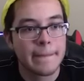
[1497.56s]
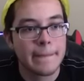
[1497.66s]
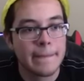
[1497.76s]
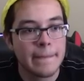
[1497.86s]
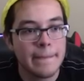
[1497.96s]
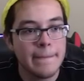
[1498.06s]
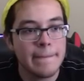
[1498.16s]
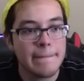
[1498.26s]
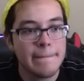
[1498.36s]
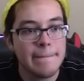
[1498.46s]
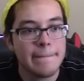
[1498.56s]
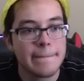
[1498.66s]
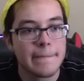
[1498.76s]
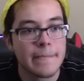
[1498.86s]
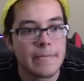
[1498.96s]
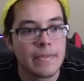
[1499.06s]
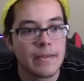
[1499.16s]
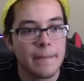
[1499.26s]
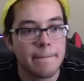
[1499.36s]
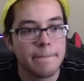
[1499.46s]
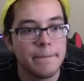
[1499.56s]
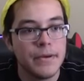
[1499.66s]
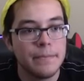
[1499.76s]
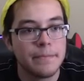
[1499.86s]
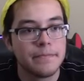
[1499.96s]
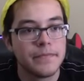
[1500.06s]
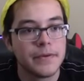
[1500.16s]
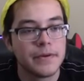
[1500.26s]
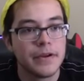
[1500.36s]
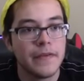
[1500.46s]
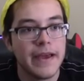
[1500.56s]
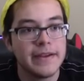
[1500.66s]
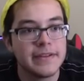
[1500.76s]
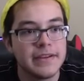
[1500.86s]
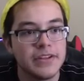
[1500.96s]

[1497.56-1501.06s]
Mm -mm. Boop. There we go. That is a